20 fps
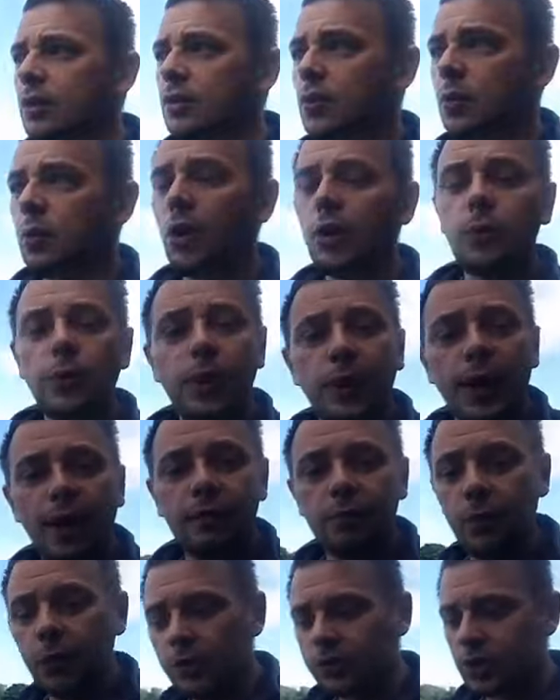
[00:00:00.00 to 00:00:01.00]
the one that
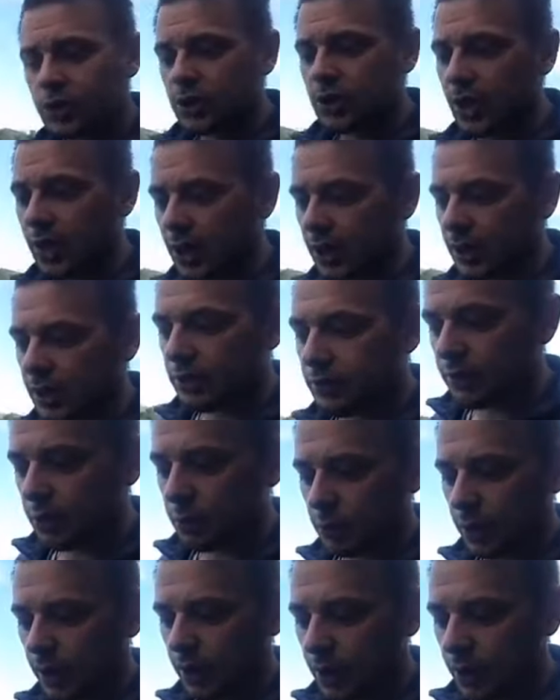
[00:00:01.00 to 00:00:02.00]
have Moses Gate,
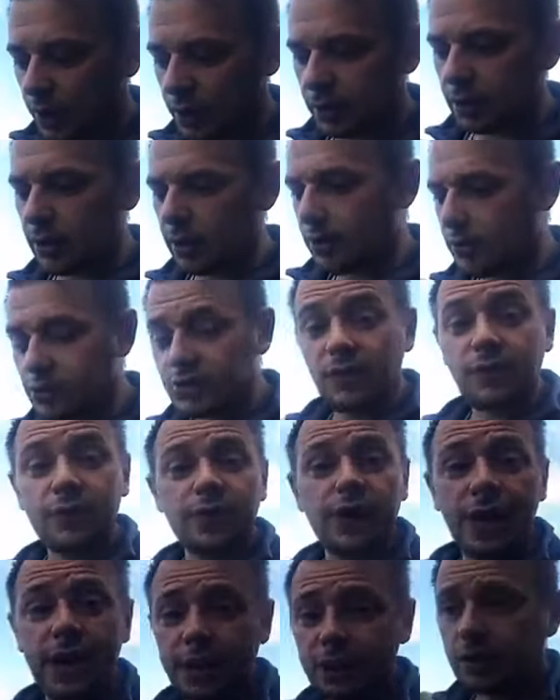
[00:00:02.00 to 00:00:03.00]
Levian Park,
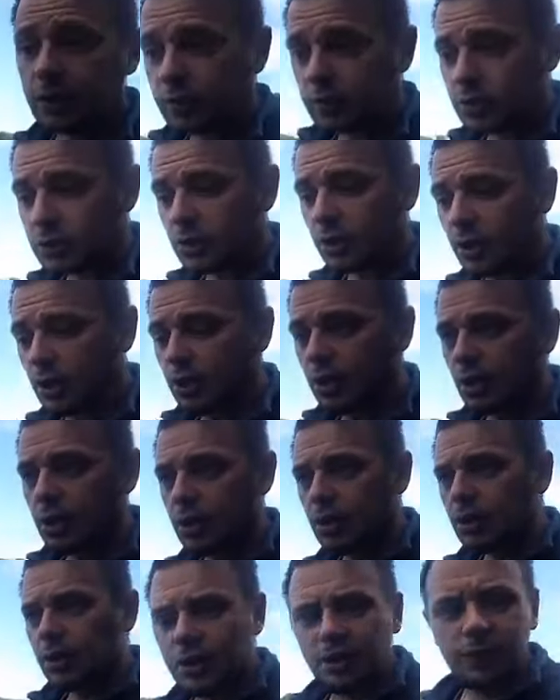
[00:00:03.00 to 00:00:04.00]
7 acres.
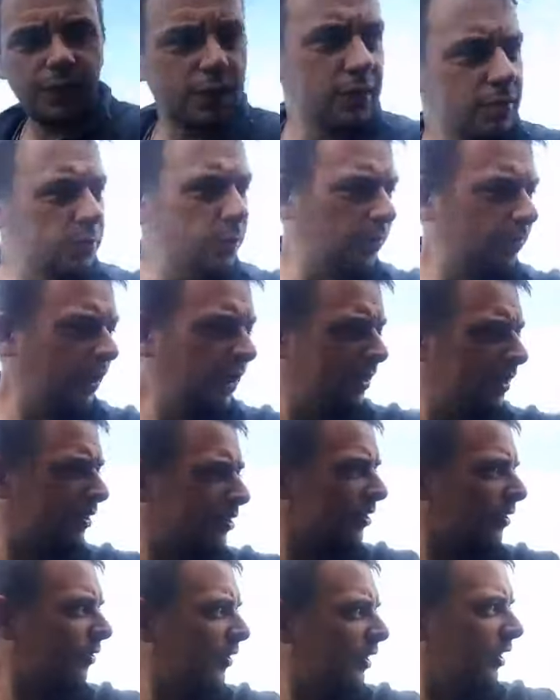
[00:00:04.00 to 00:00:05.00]
In fact, do we find it at
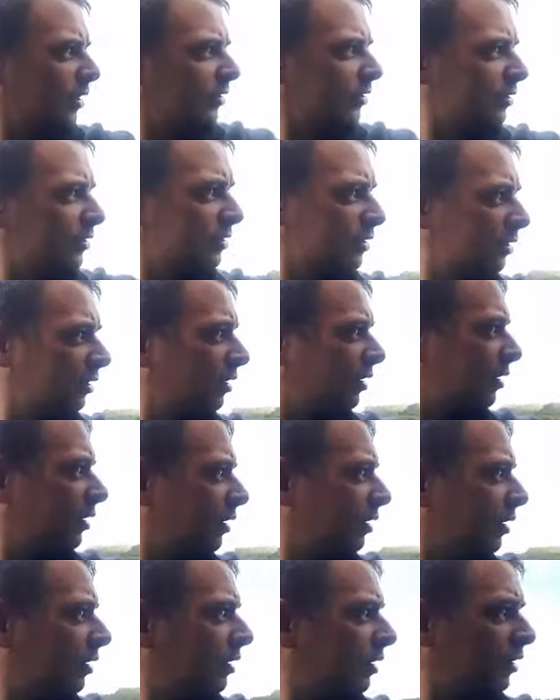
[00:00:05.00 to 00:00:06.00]
7 acres? Do
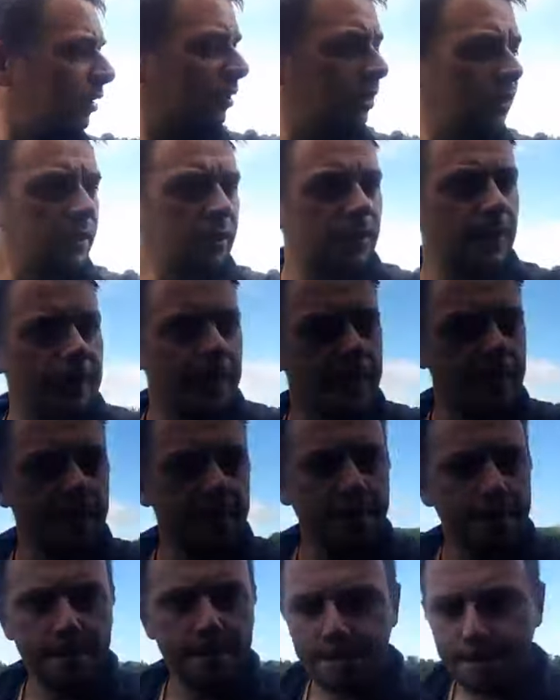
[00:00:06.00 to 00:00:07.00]
you know, I've not seen it
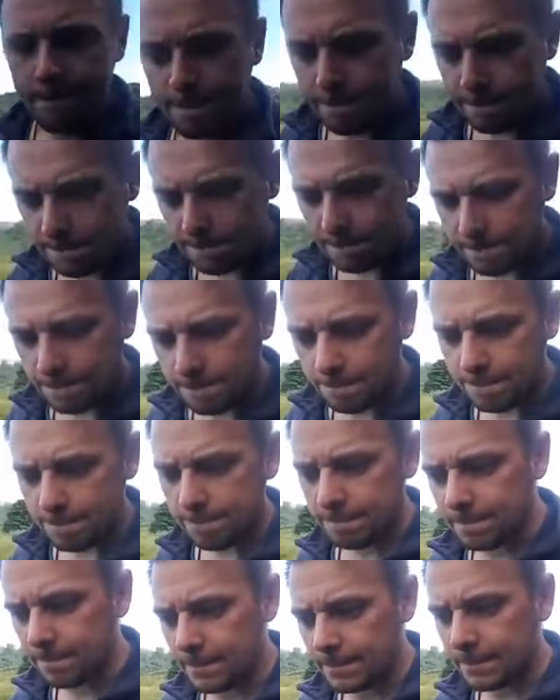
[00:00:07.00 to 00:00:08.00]
at 7 acres.
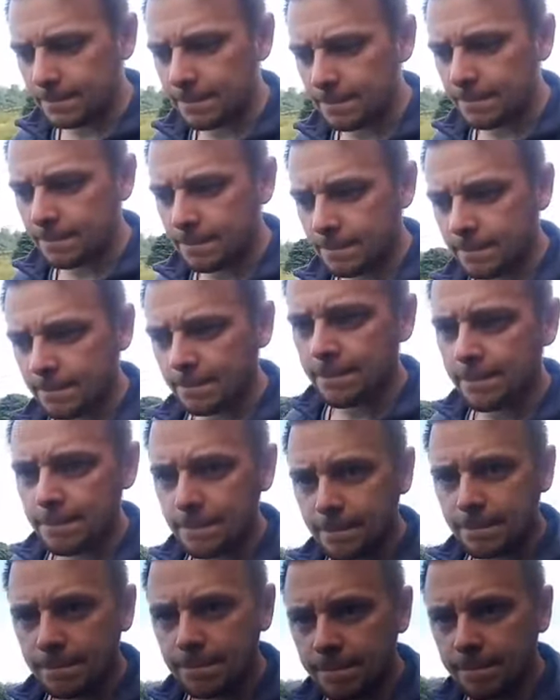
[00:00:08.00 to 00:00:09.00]
We have
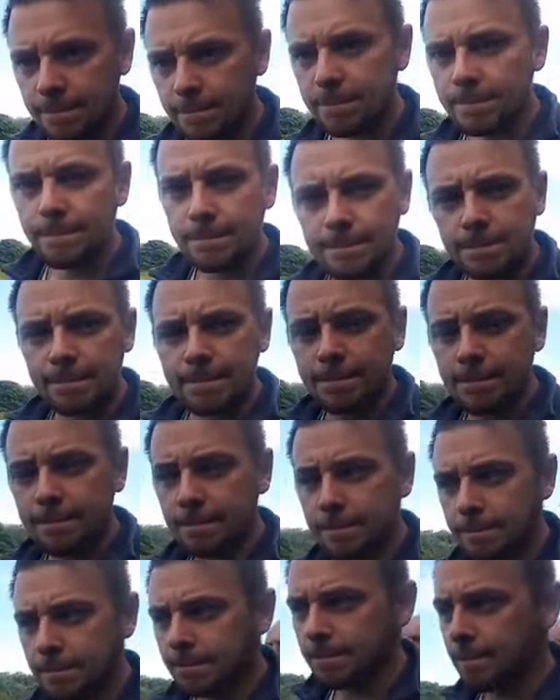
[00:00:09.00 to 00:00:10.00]
seen it at Leisure Room
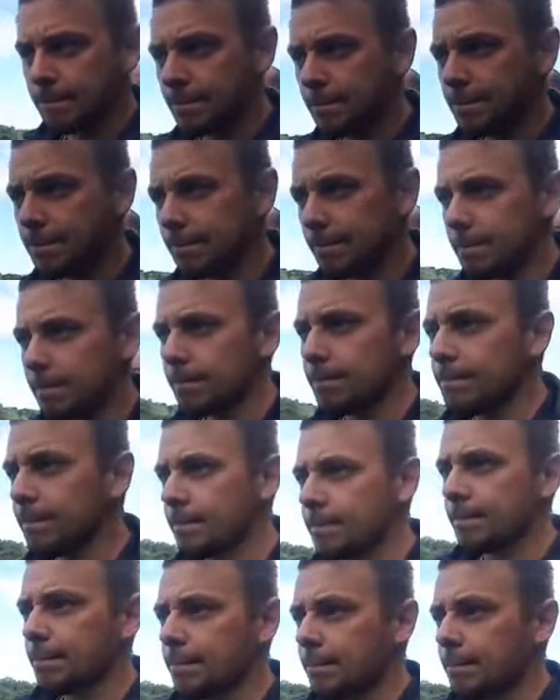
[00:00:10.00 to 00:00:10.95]
and we have seen it at